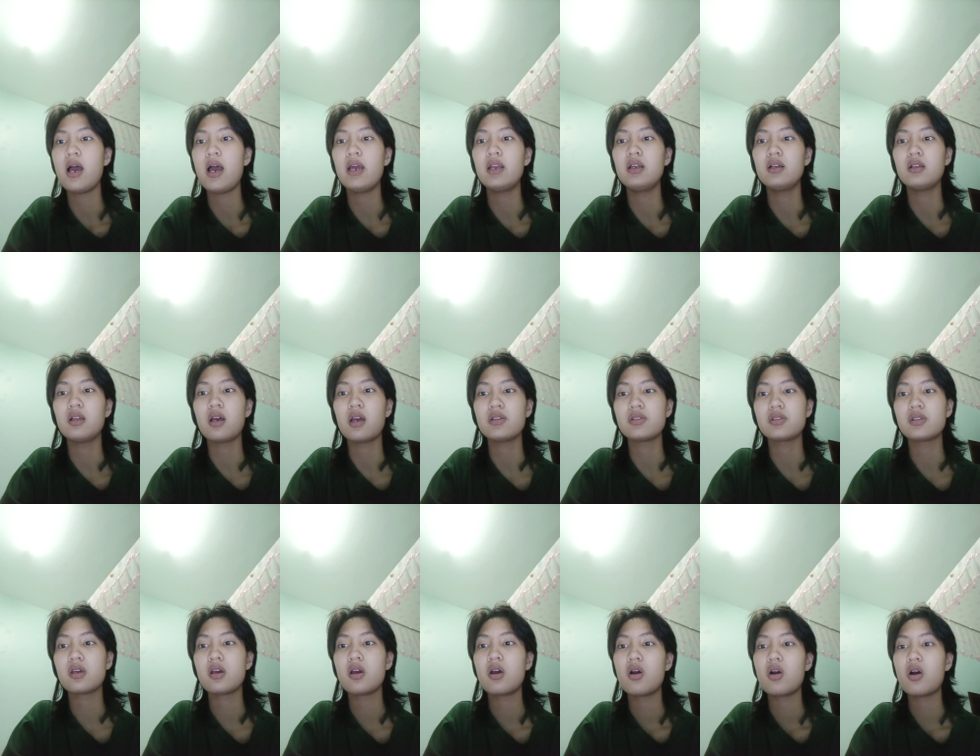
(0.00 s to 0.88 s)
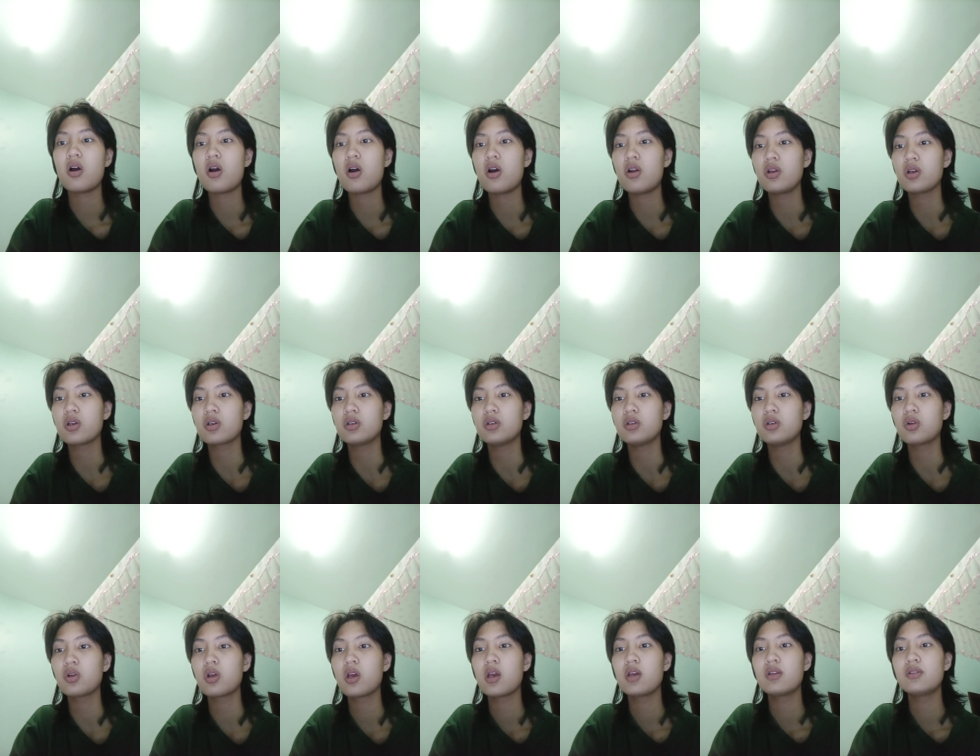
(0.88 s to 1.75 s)
analyzed, article,
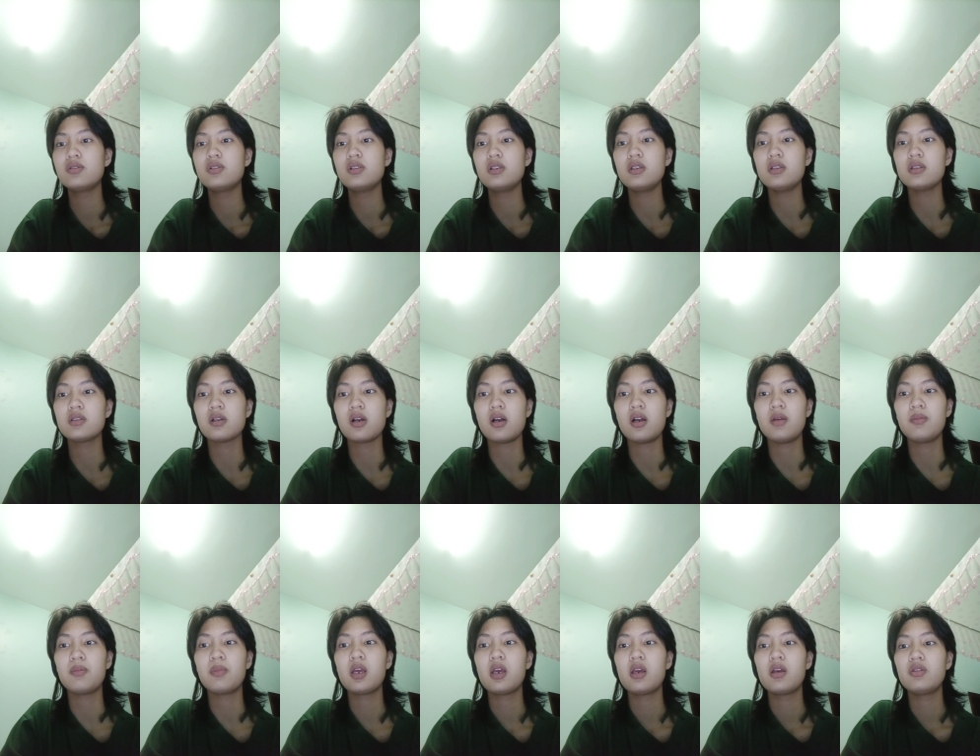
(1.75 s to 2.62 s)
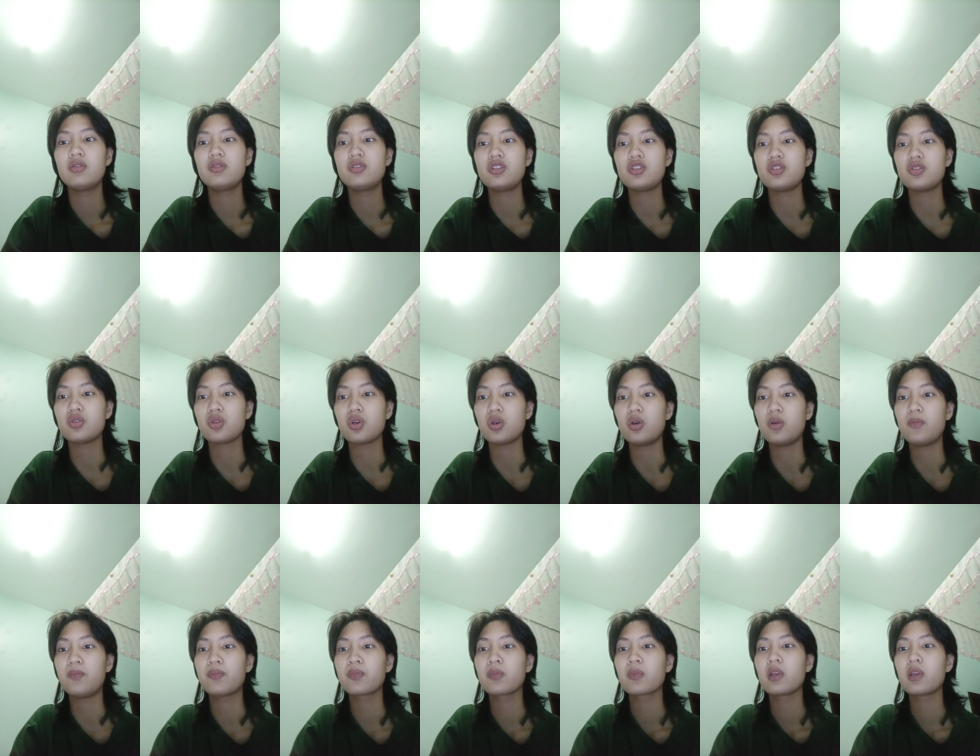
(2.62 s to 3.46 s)
dinner time, digital,